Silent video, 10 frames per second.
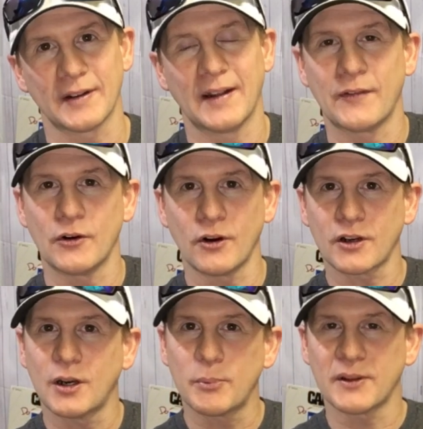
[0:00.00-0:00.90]
Now, there are a
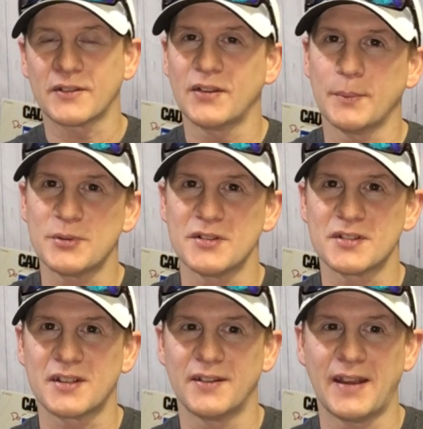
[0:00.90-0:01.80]
couple exceptions
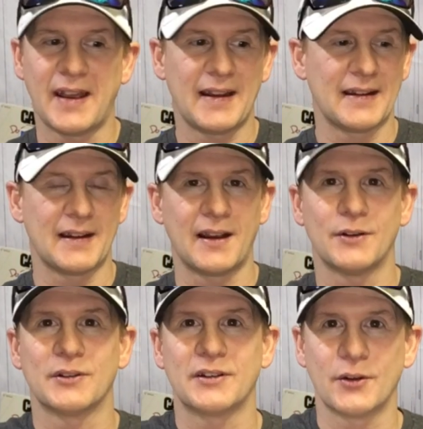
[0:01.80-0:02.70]
to that, and I
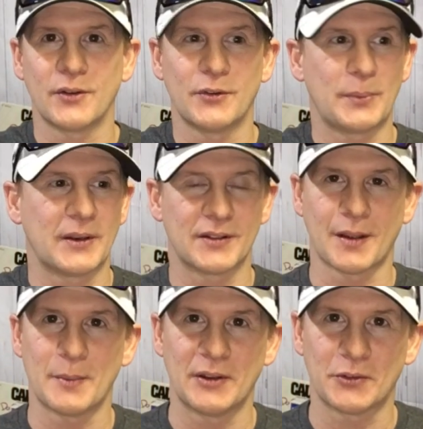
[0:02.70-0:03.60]
only know this because
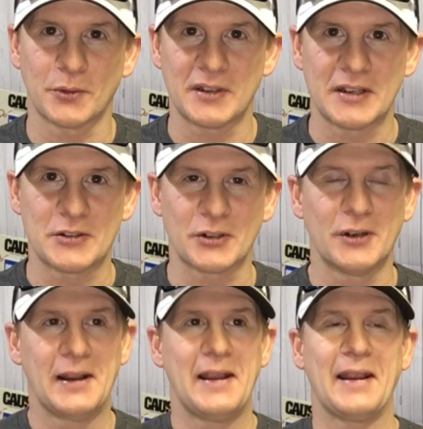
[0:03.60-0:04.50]
I'm a history teacher
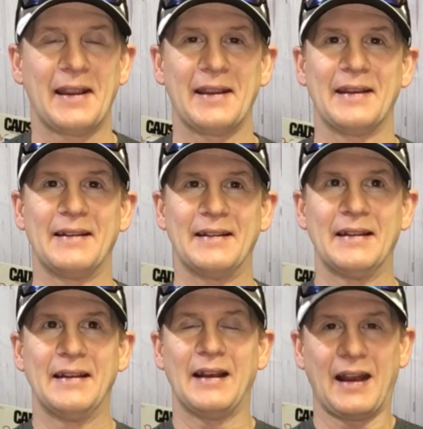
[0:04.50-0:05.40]
and
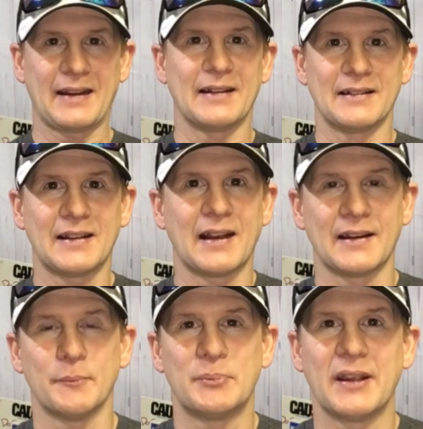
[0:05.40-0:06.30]
I can kind
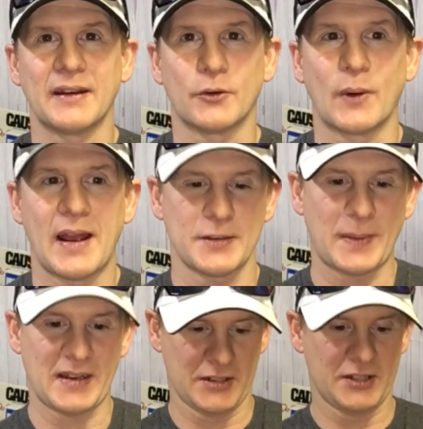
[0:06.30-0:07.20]
of get a grasp.
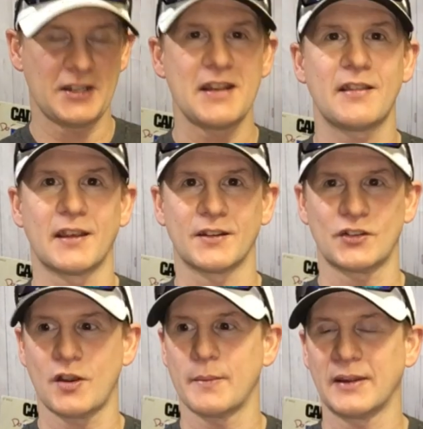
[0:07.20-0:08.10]
I can see things
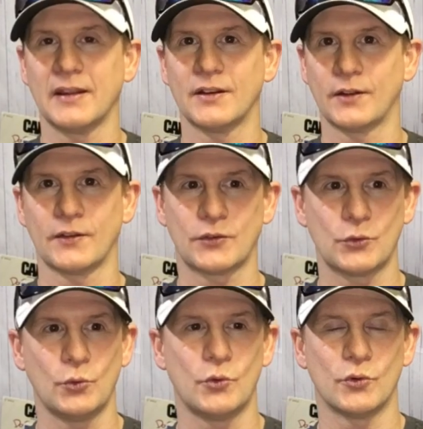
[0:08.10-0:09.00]
coming into the
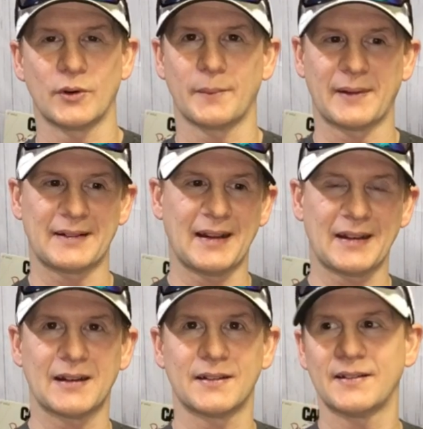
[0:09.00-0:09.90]
school, and I'm like, that
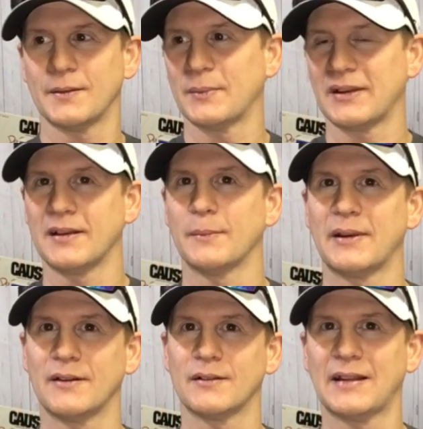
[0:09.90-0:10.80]
got sent media
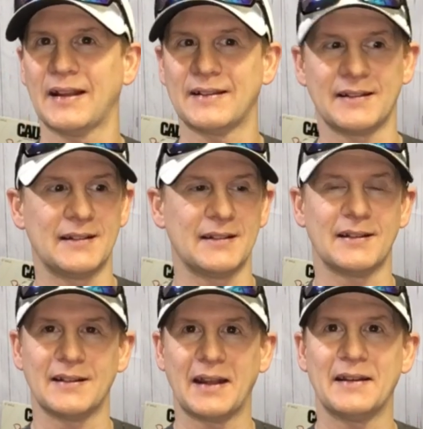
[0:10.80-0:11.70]
mail, and that didn't,
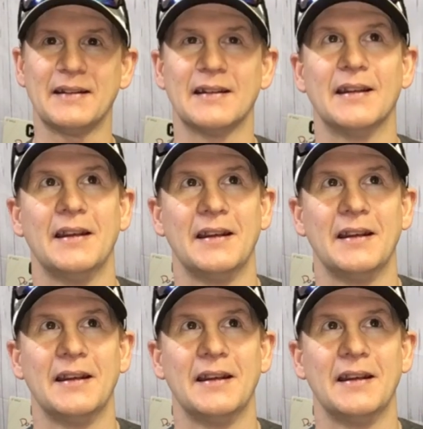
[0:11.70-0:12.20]
and that did.